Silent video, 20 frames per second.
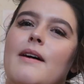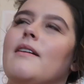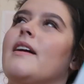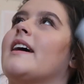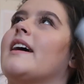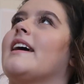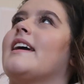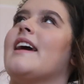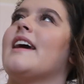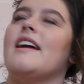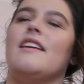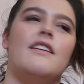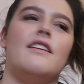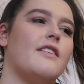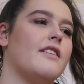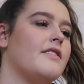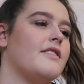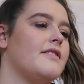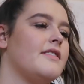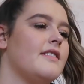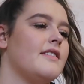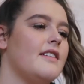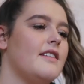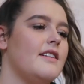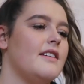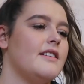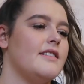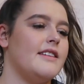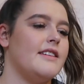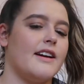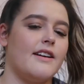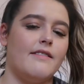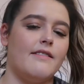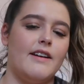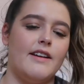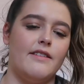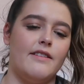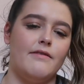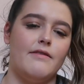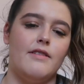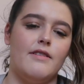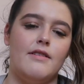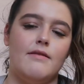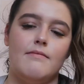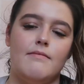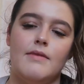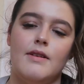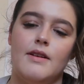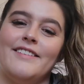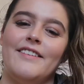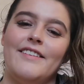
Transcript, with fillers: well. Like again, you could just be like, yeah, decorate plain. the room.